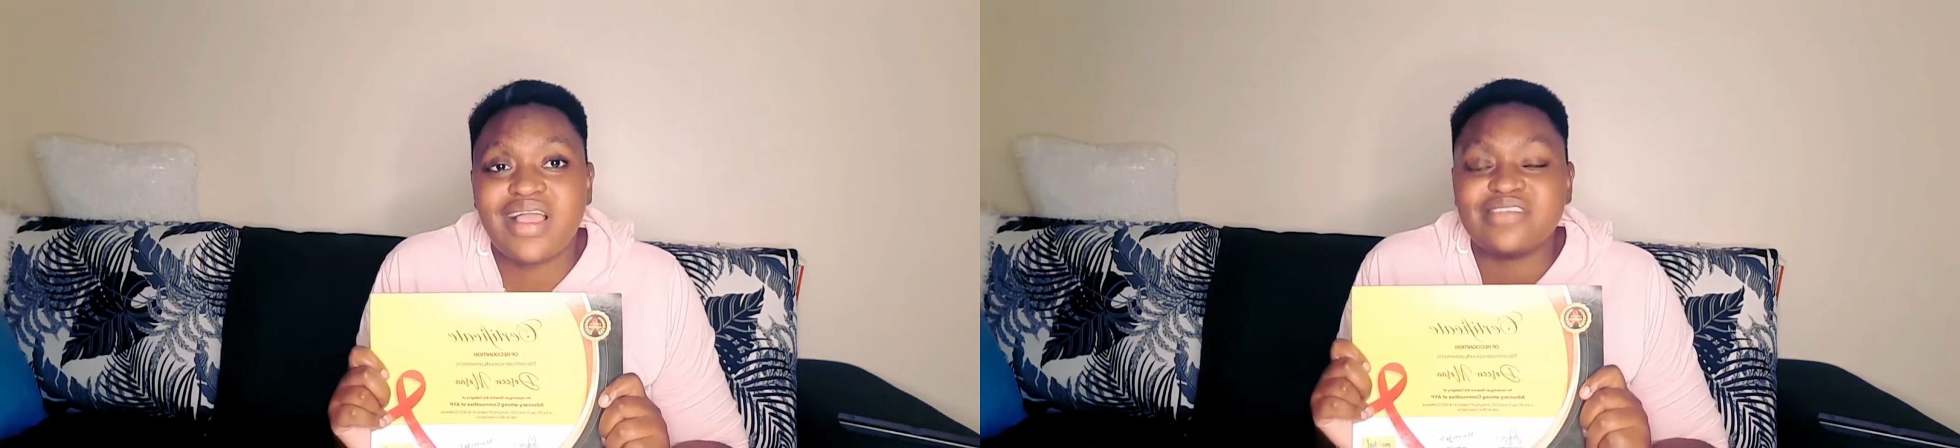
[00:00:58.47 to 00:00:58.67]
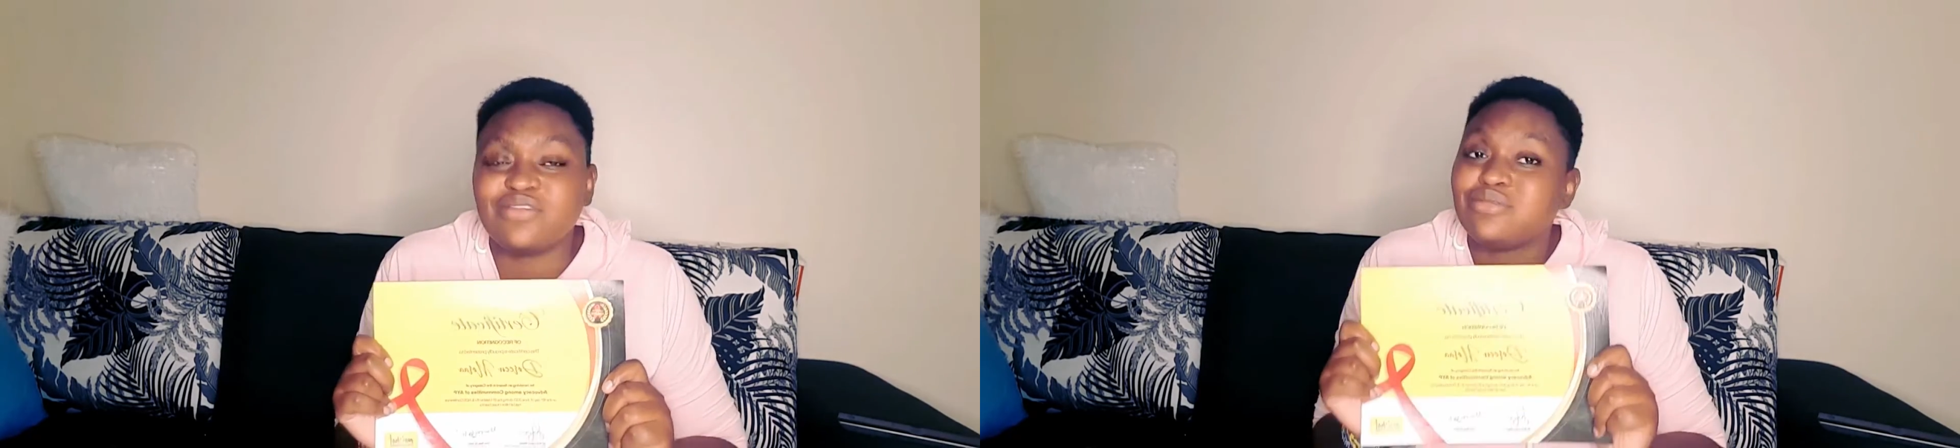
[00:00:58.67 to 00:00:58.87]

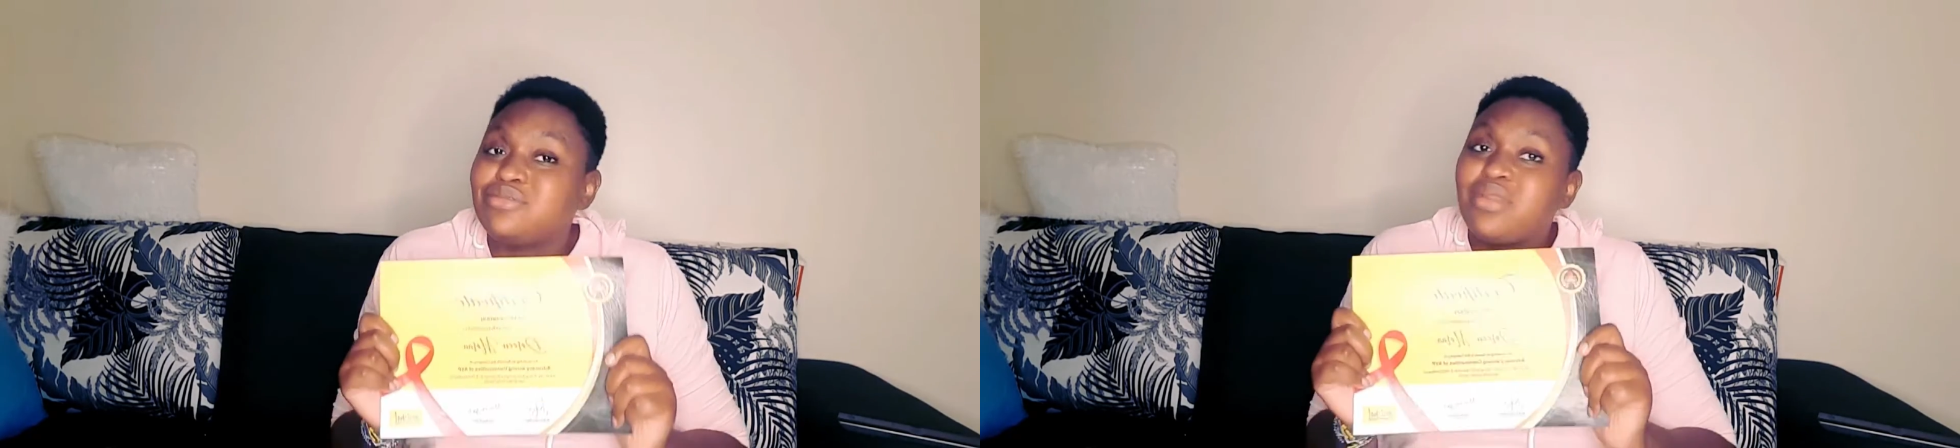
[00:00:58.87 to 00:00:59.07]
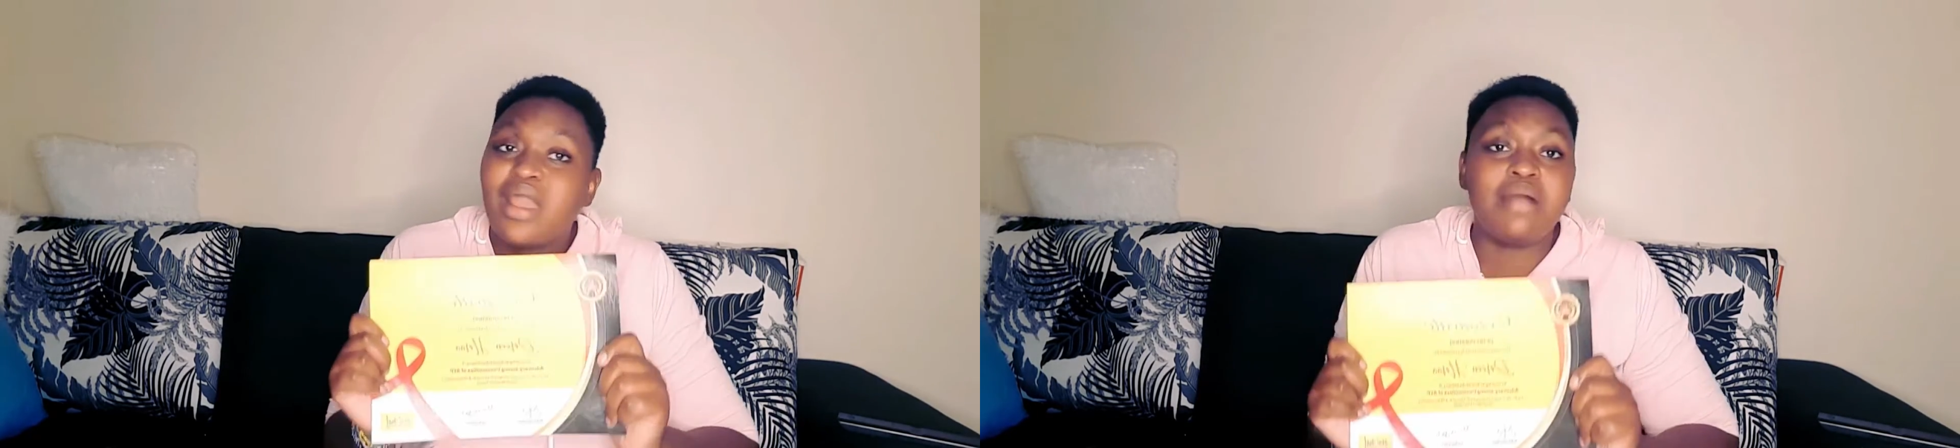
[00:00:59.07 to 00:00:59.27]
Council.
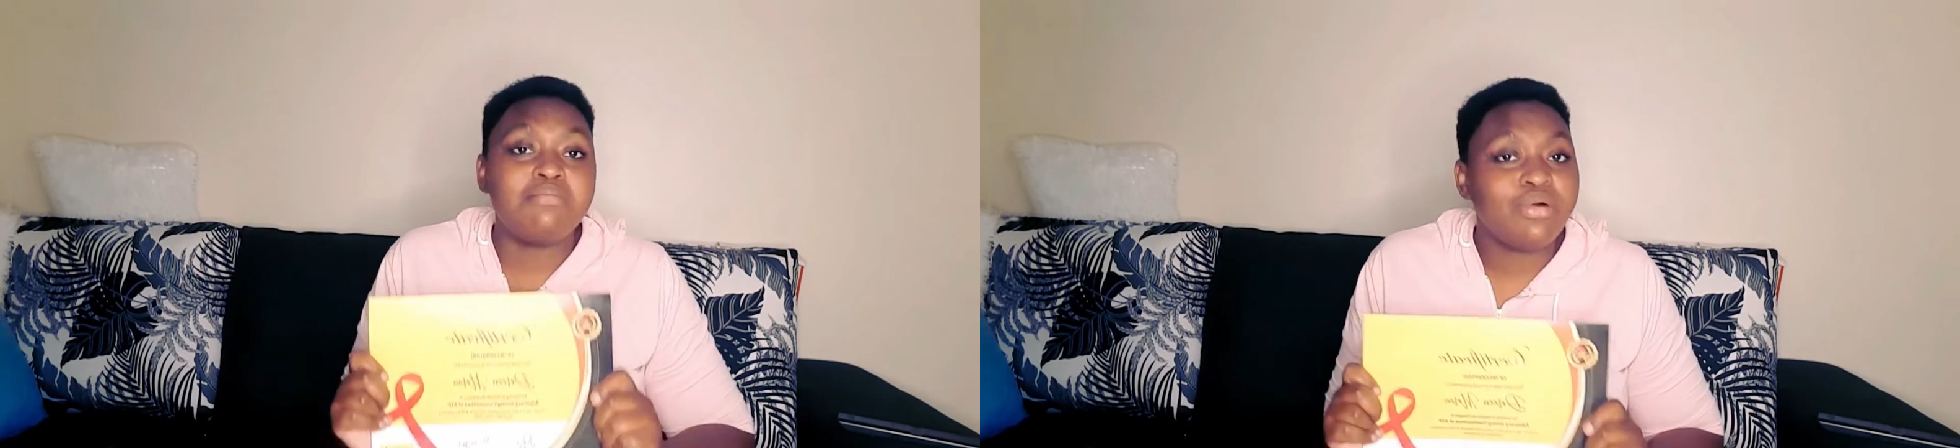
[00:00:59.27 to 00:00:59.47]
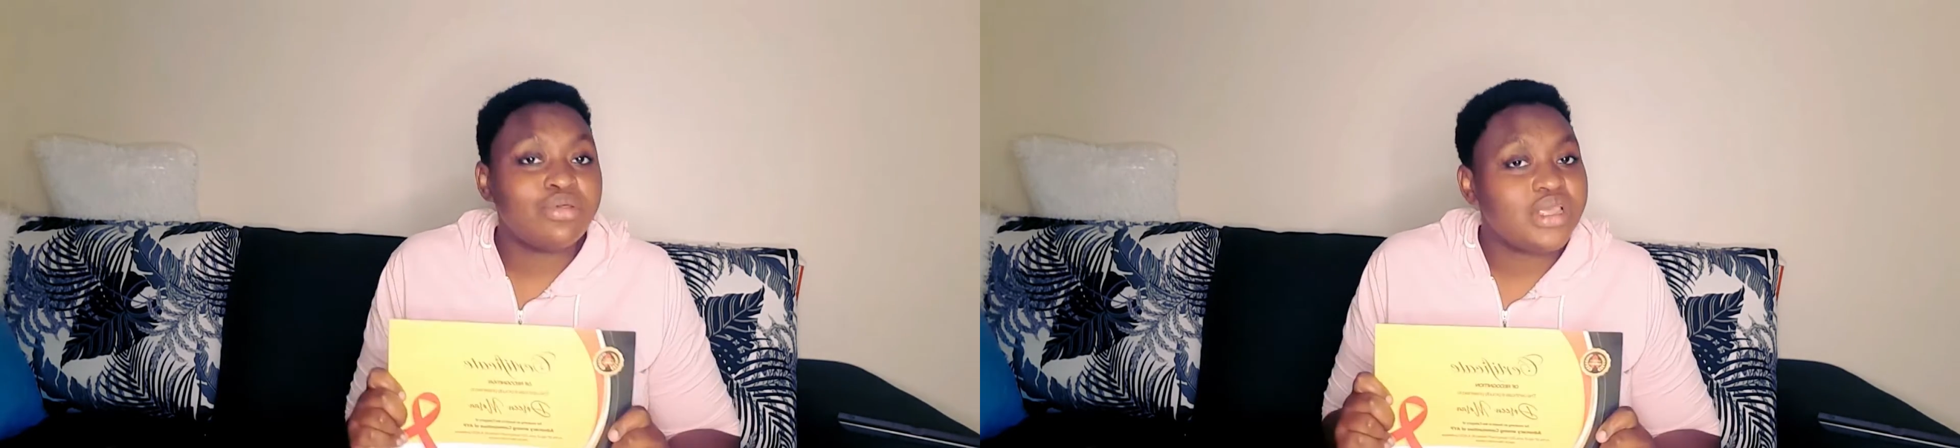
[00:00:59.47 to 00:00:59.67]
So now
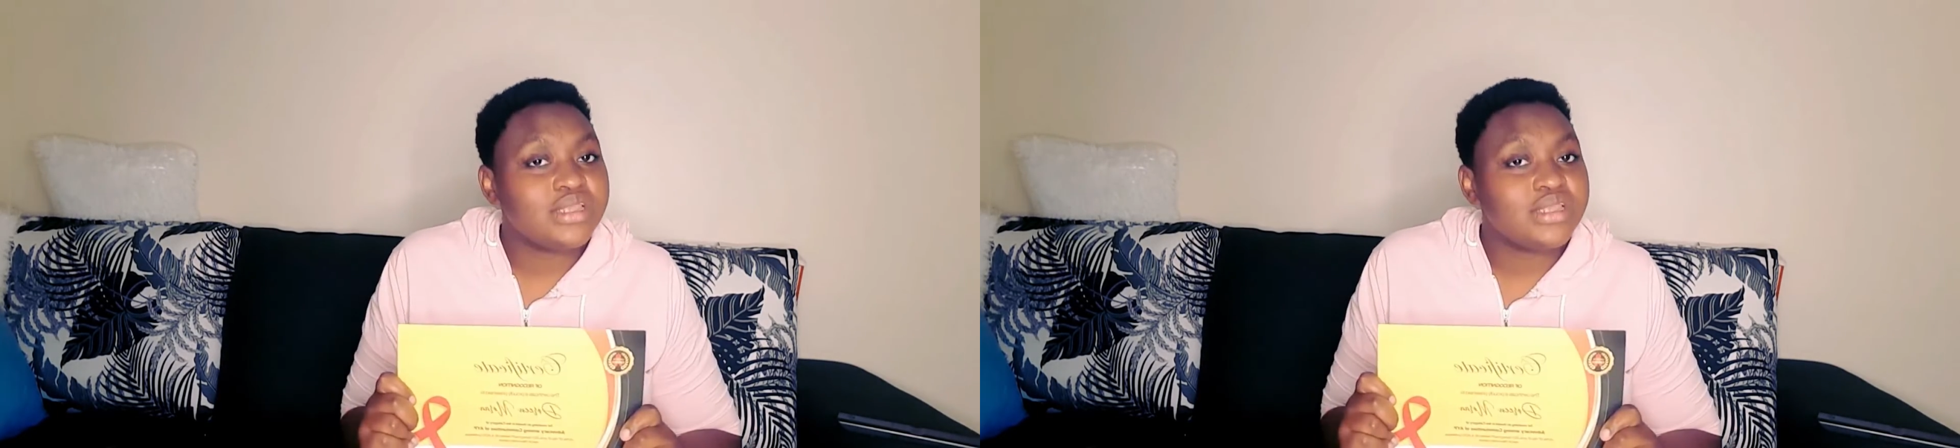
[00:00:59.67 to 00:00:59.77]
I'm both